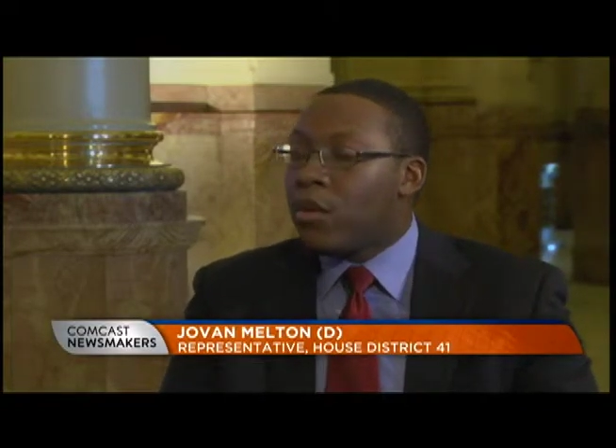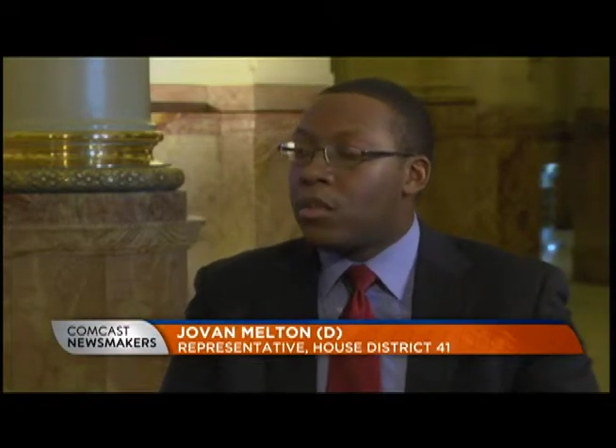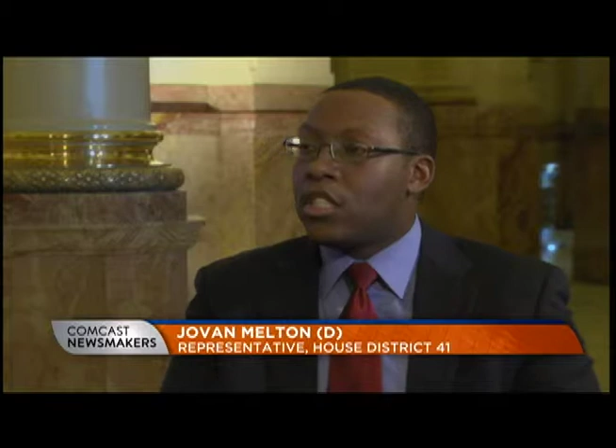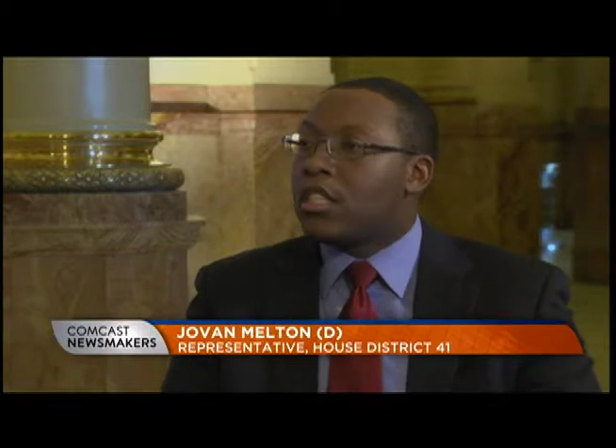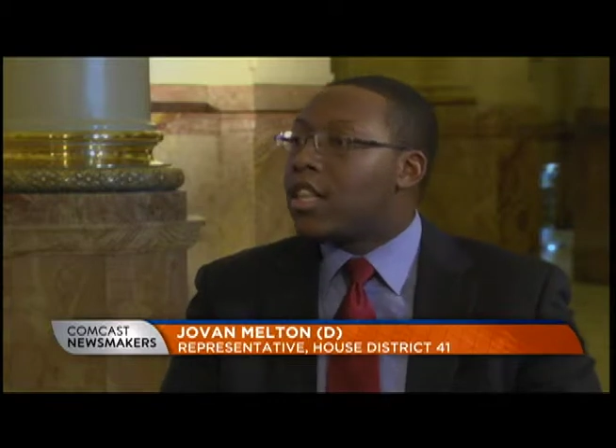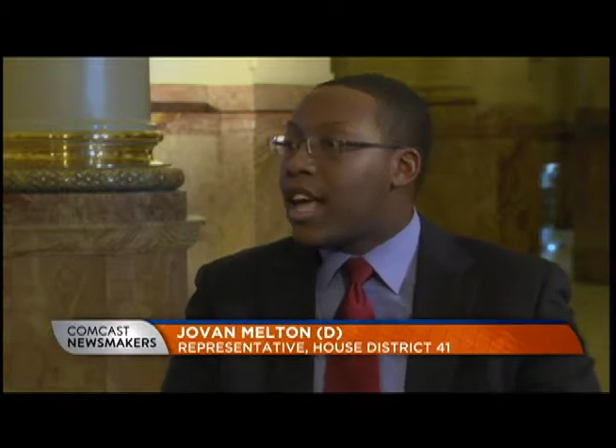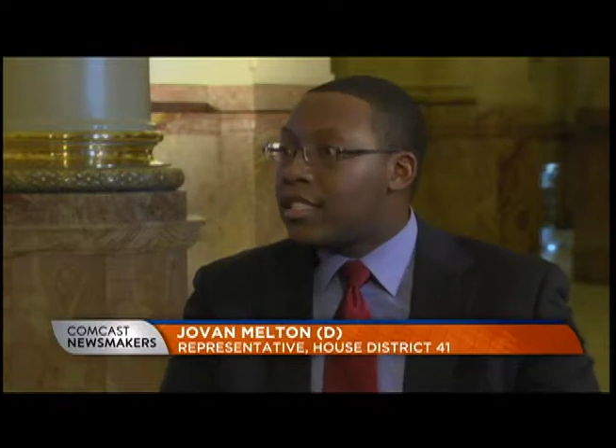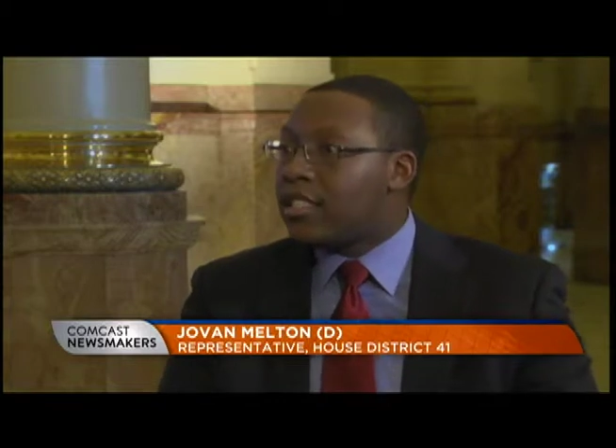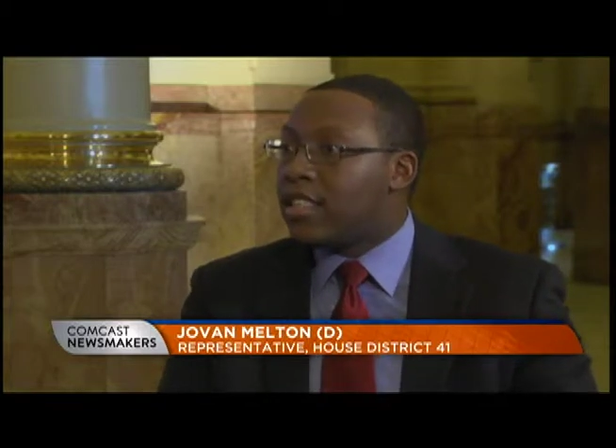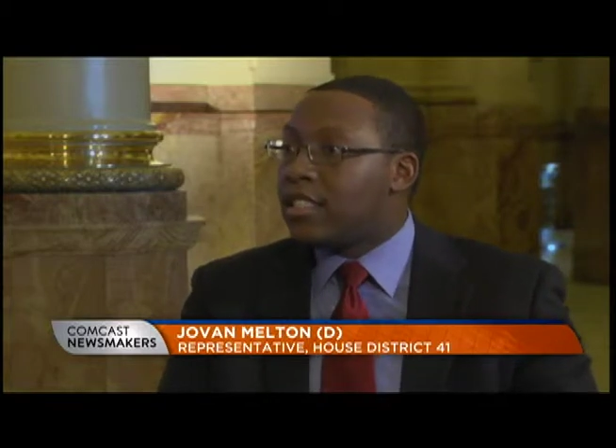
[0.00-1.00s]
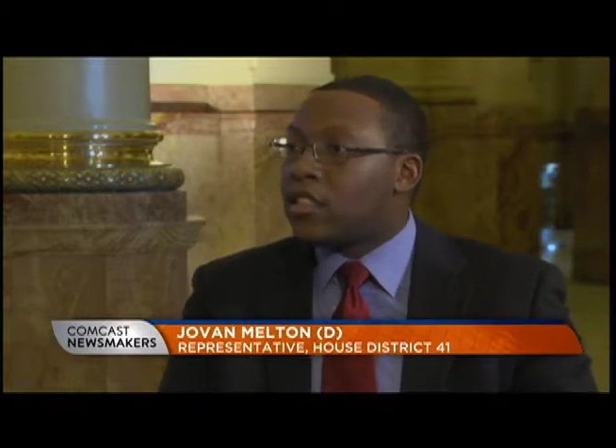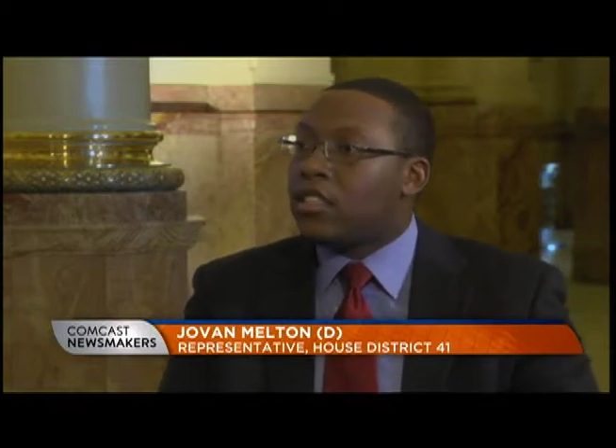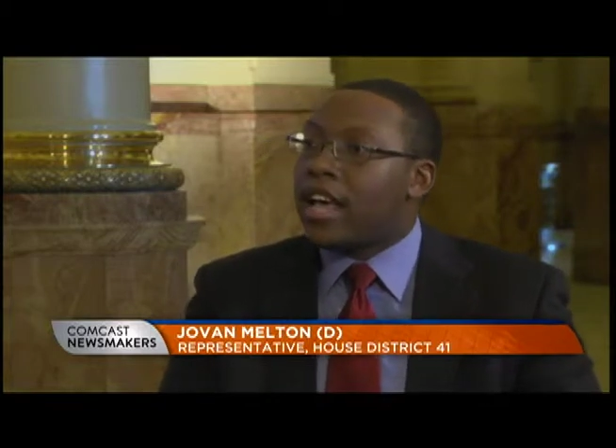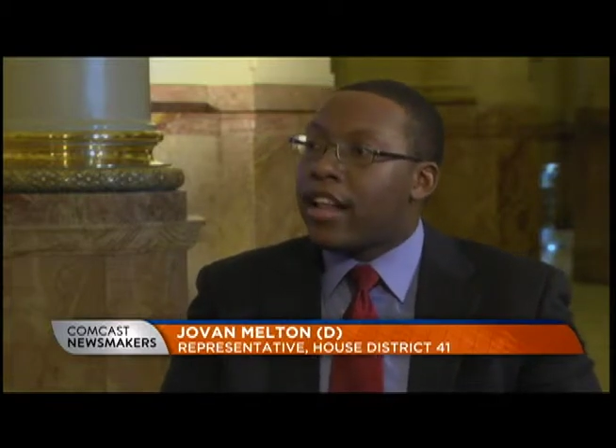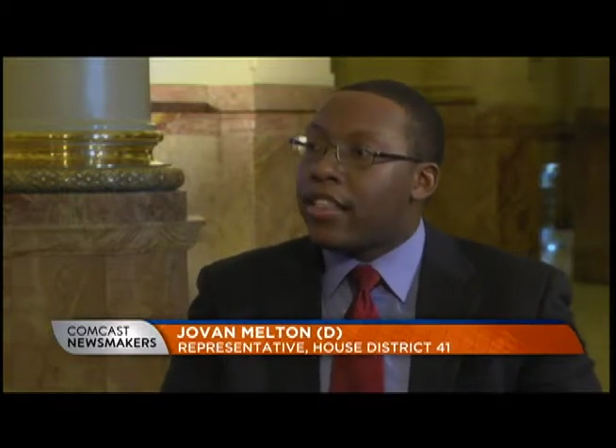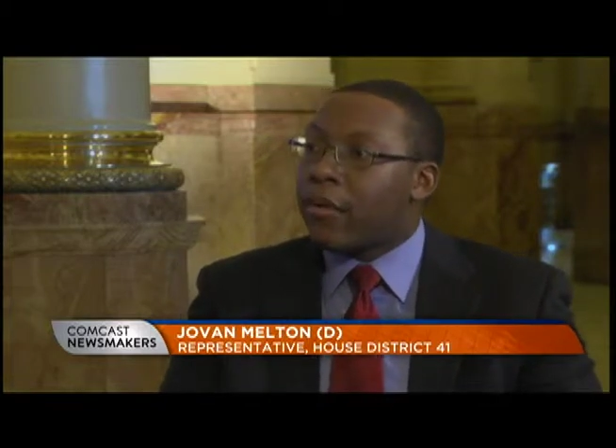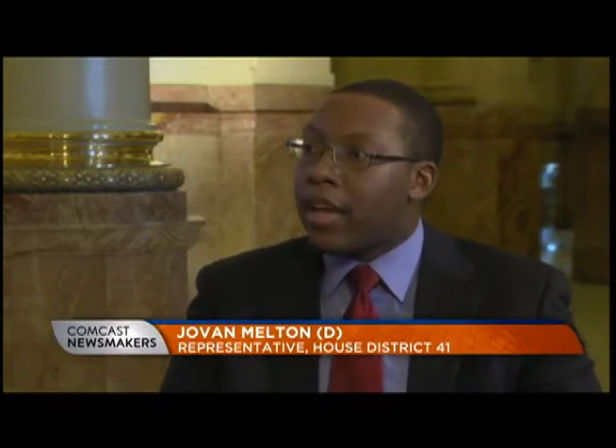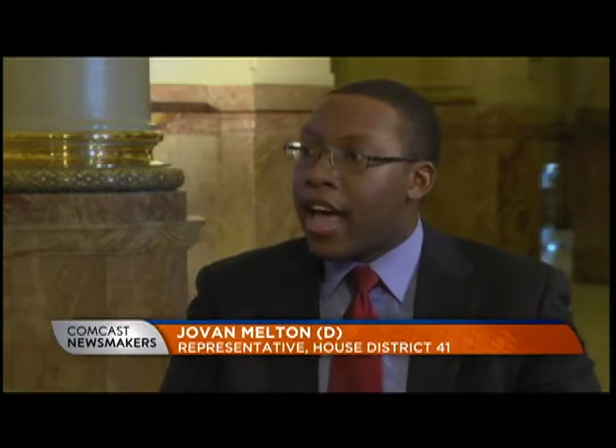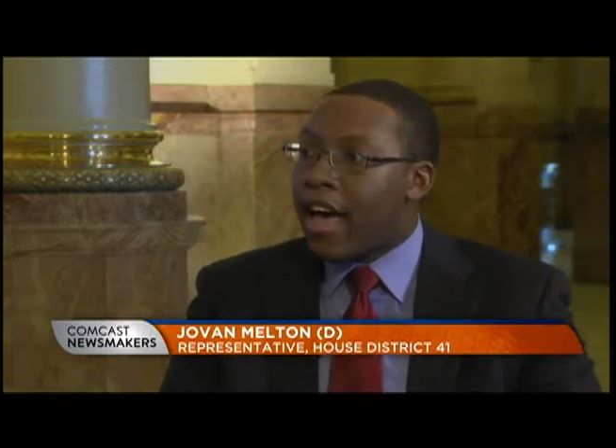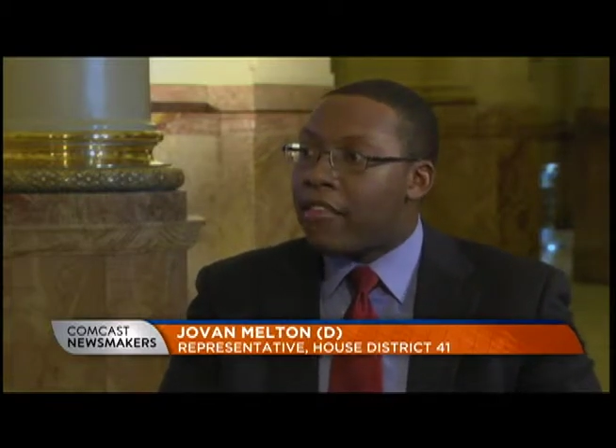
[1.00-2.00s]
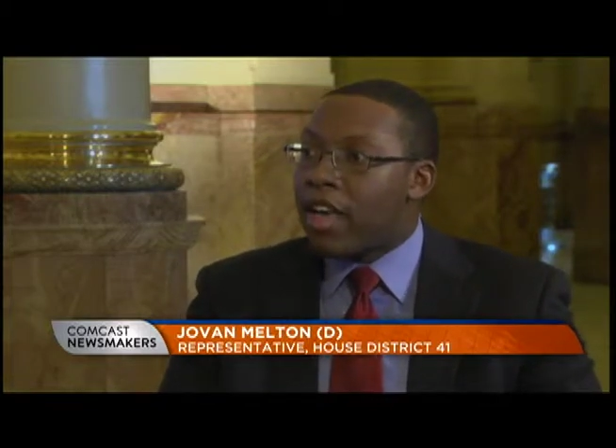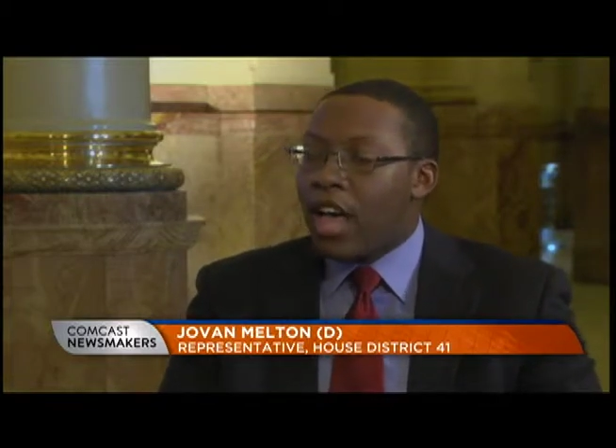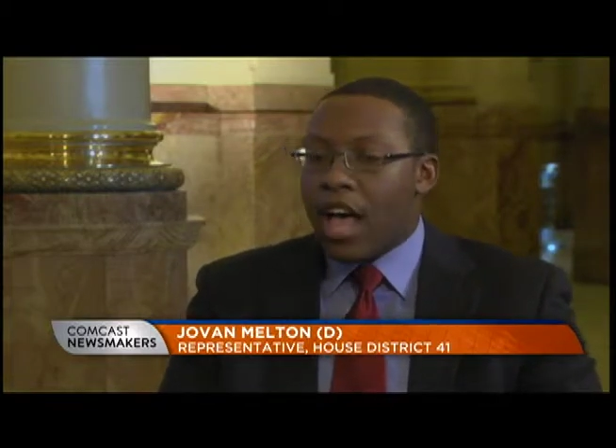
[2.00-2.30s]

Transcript: which is the last statistical data that we have.